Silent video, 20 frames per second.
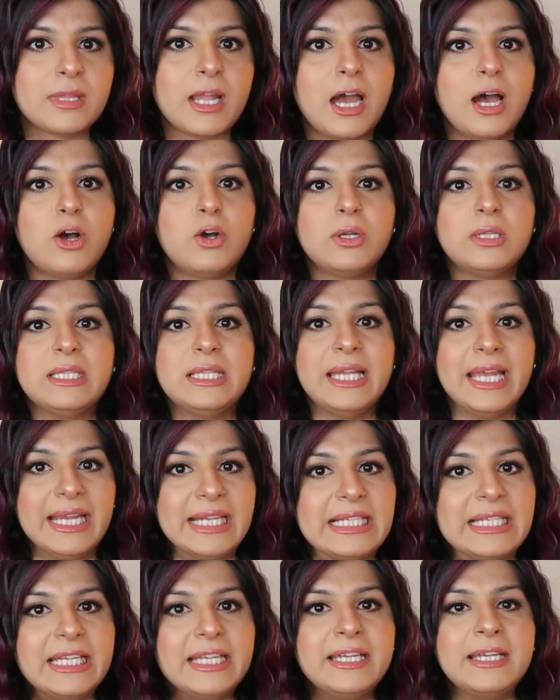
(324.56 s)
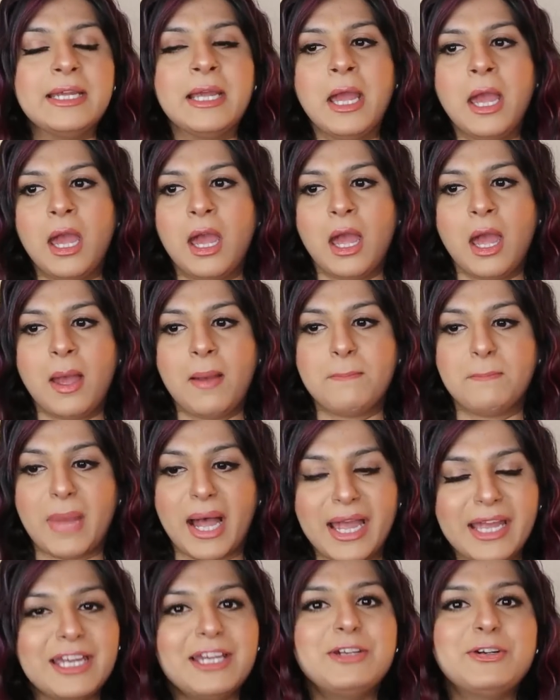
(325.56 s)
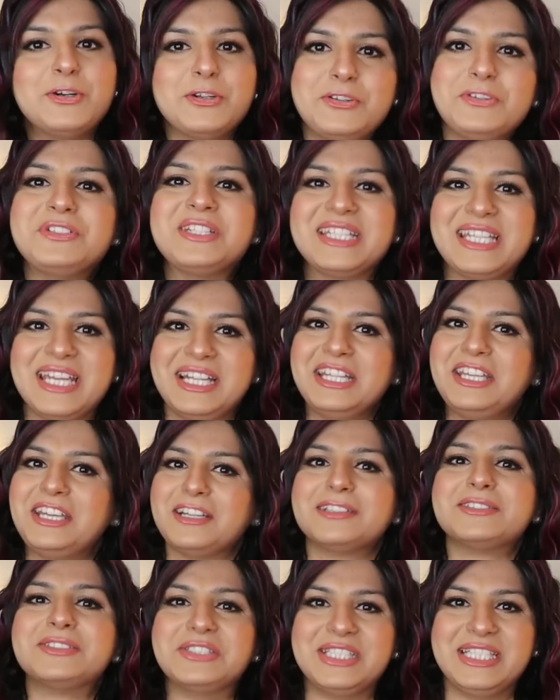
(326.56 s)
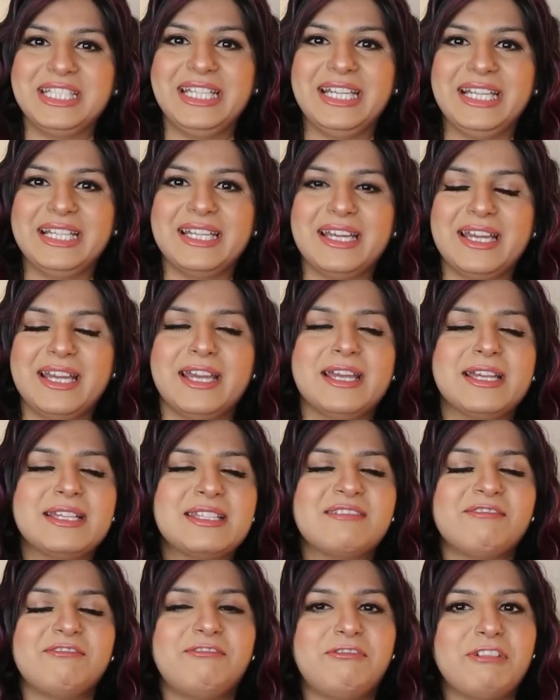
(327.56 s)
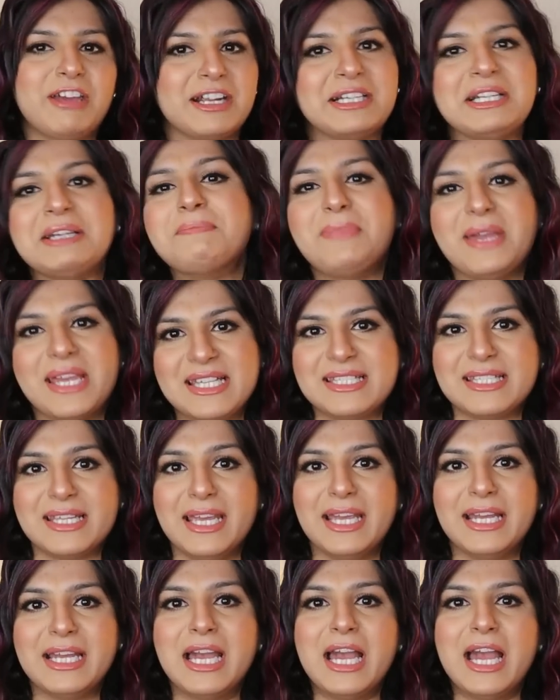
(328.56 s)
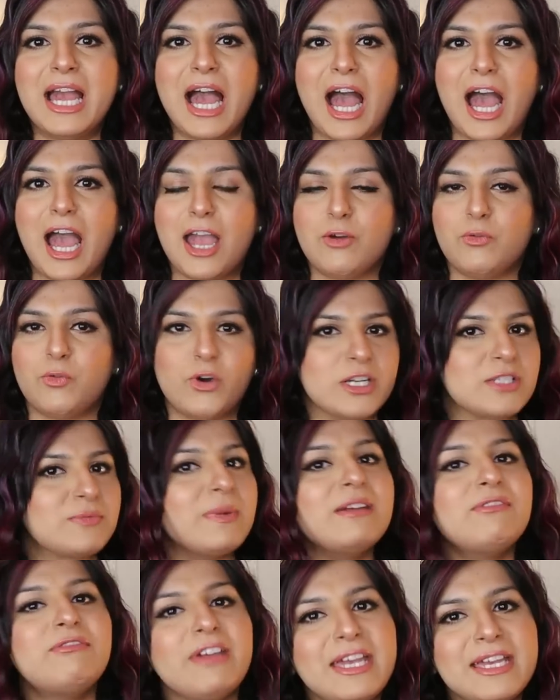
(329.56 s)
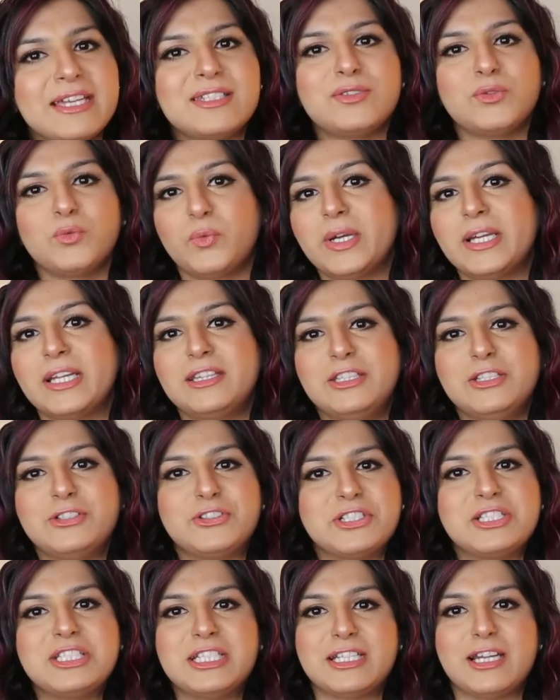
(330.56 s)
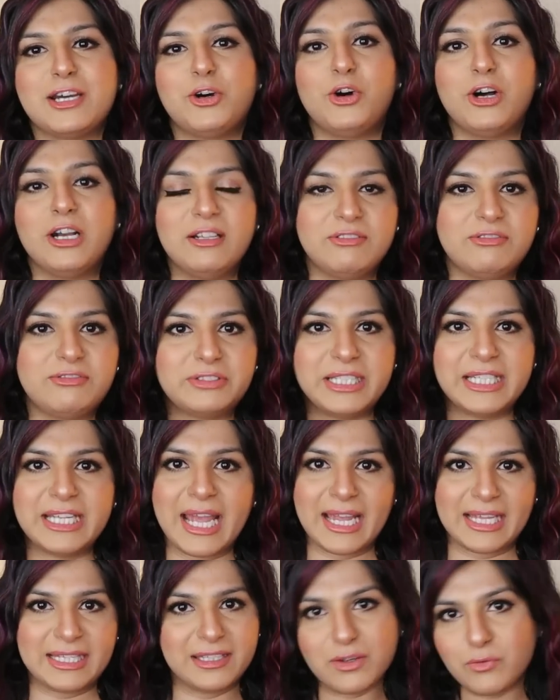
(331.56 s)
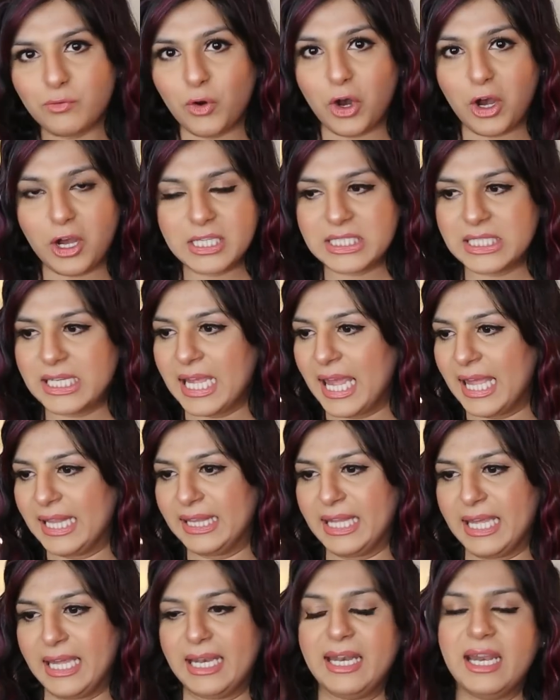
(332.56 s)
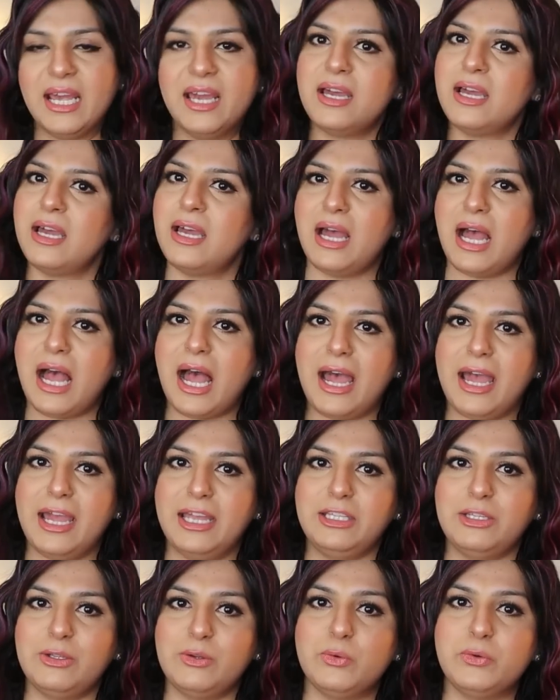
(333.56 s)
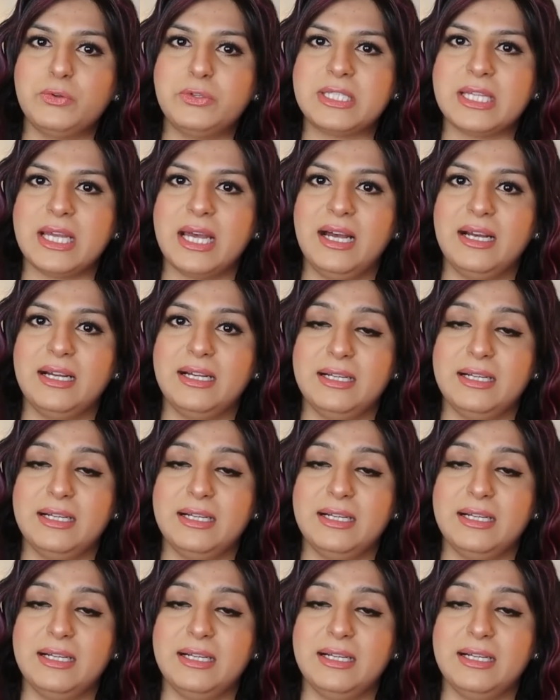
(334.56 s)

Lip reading: Now, lately, my go-to skincare routine is very basic. I wash my face with Neutrogena oil-free acne wash, and then I use